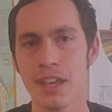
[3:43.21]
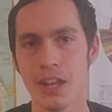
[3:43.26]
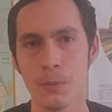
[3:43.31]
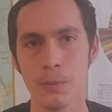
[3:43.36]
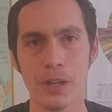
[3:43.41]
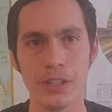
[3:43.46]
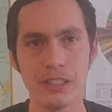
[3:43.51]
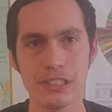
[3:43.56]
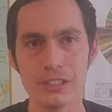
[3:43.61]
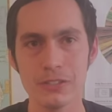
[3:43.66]
and
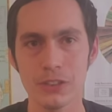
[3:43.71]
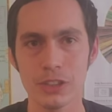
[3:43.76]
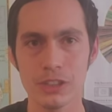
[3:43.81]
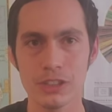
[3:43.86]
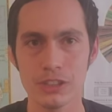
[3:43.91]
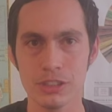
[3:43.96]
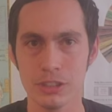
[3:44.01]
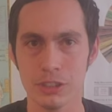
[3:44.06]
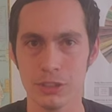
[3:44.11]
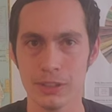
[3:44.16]
while these
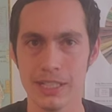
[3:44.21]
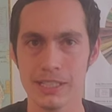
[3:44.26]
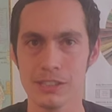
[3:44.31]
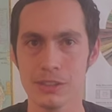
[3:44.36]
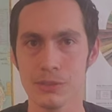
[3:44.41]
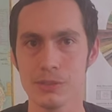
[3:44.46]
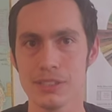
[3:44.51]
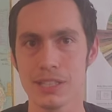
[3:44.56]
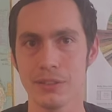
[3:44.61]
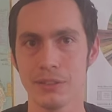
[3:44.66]
first 2 days
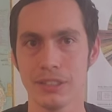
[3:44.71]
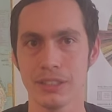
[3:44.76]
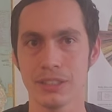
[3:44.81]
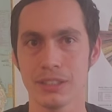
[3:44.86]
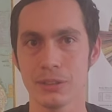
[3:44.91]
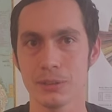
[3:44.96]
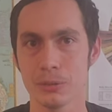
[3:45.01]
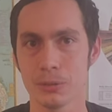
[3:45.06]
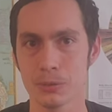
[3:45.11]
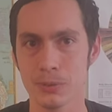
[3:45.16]
don't sound like
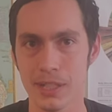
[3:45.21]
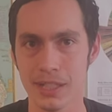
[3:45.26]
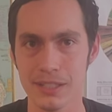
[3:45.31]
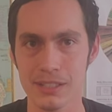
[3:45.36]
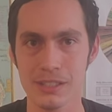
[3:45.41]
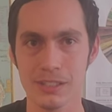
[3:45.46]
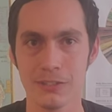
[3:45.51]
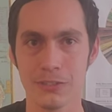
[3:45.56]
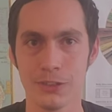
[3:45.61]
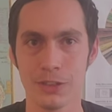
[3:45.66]
the
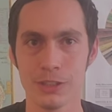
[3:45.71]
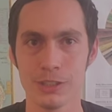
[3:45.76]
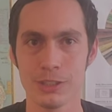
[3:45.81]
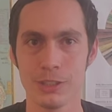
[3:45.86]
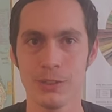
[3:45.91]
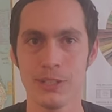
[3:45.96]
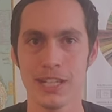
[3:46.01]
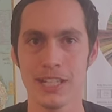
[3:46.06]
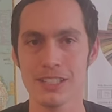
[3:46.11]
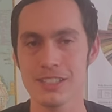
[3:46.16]
greatest of first
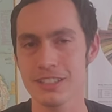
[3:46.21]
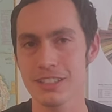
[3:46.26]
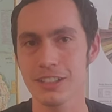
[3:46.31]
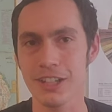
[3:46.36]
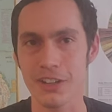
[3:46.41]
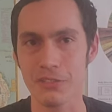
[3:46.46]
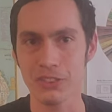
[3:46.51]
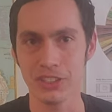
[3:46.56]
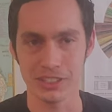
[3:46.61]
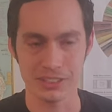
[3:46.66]
2 days, the
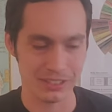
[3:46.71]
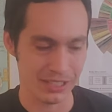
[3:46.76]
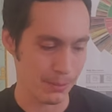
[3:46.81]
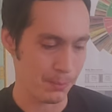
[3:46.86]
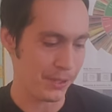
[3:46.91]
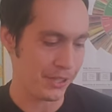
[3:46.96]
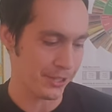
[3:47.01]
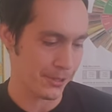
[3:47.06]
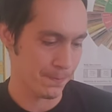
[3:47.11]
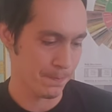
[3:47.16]
coffee does
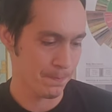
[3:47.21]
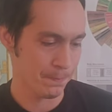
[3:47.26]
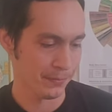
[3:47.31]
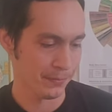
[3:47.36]
get better.